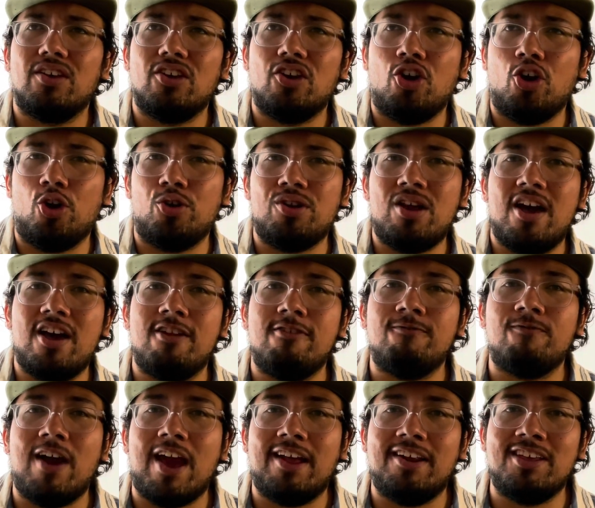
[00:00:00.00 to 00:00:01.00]
her not
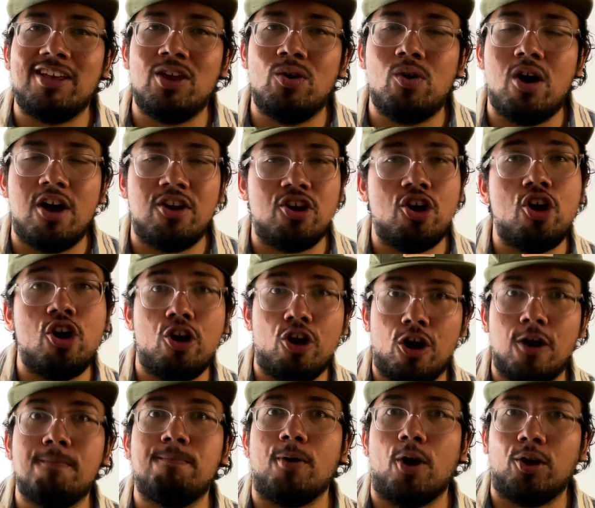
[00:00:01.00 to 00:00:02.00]
inviting you on
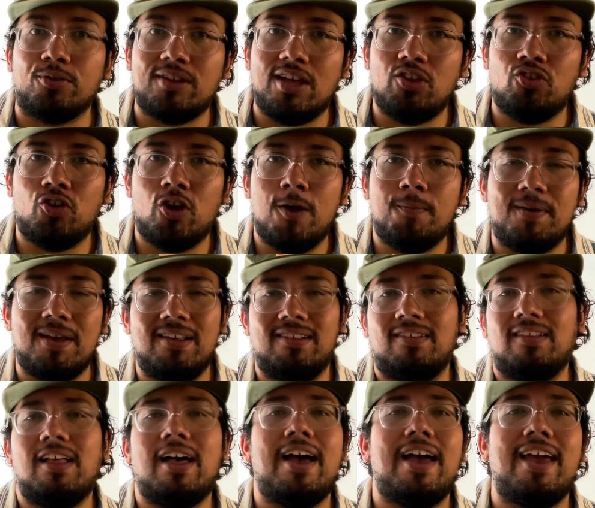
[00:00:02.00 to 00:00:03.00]
her birthday trip is,
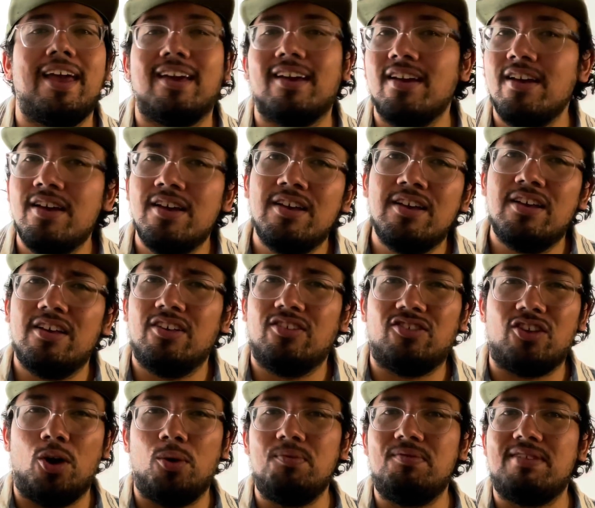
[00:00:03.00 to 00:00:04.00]
like,
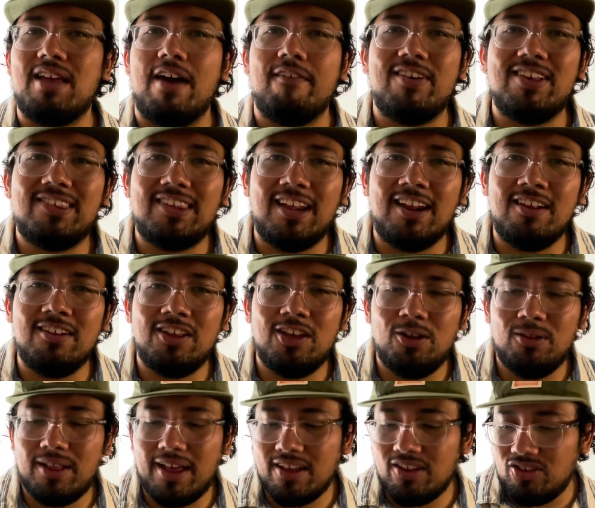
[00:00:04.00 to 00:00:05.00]
so devastating to you?
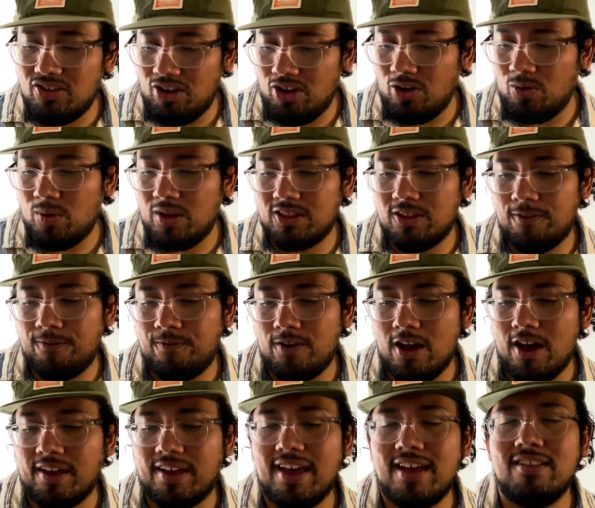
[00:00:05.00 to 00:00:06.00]
Like, dude, what the
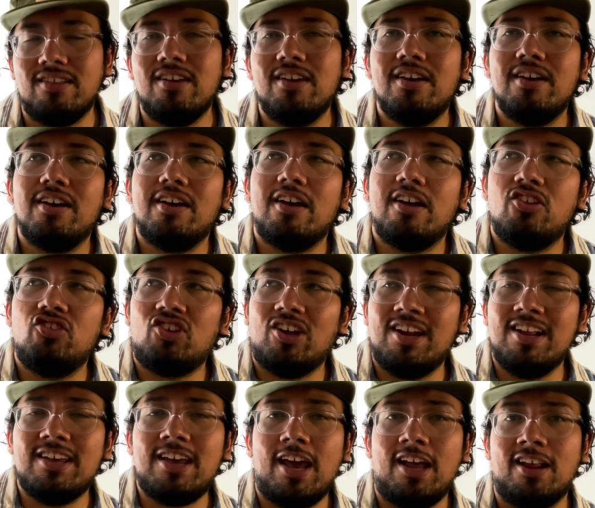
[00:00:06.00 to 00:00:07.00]
fuck? And Jen
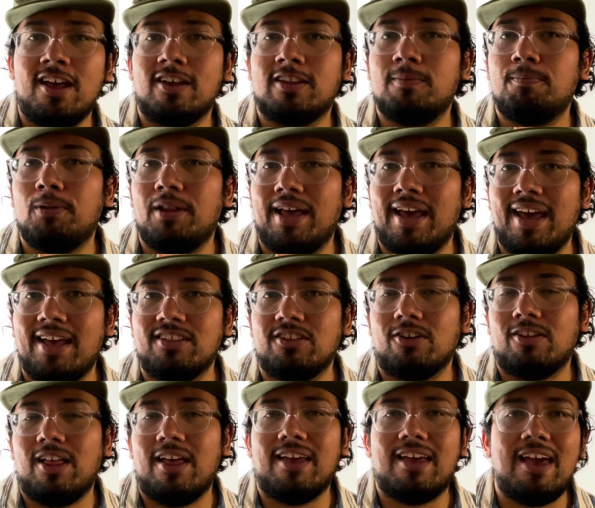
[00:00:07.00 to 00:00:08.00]
and Katie explain, they're
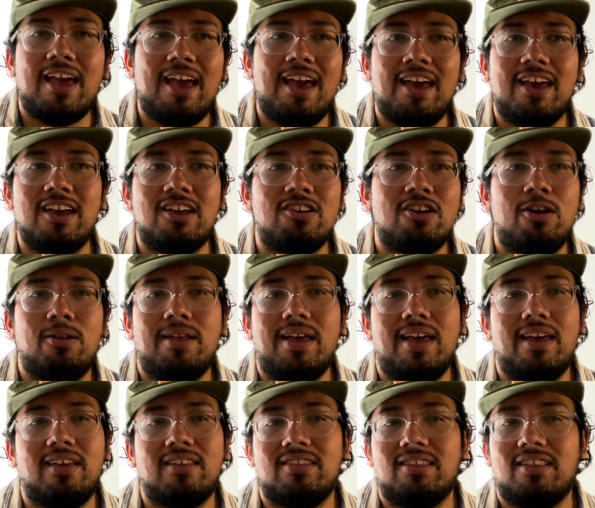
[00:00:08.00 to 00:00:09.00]
like, hey, you know,
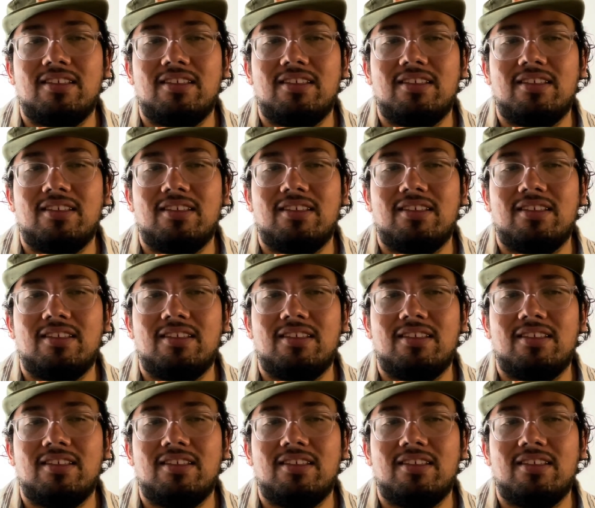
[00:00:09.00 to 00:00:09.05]
like,